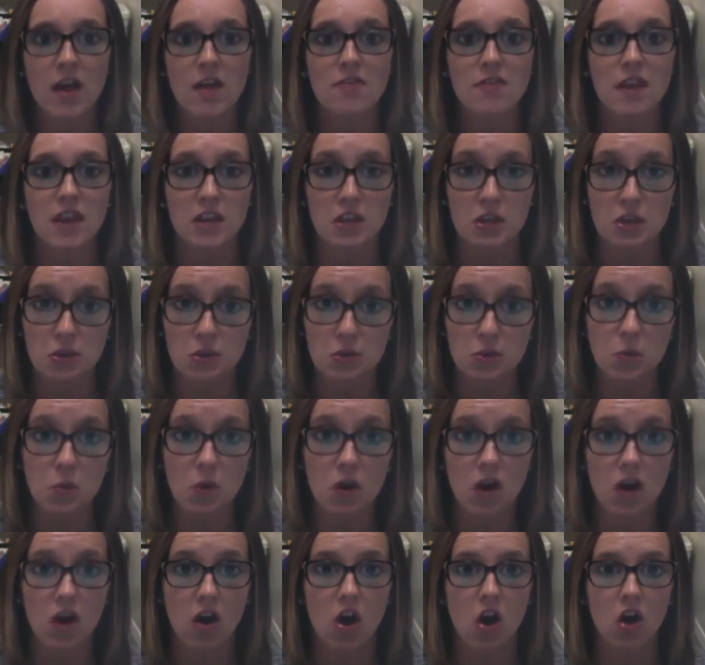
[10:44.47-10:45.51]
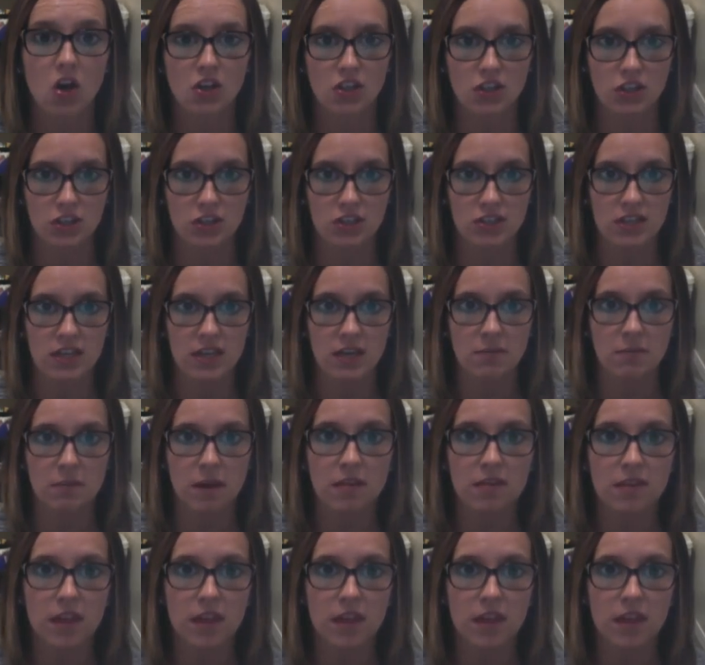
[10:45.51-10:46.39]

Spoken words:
that you want on your team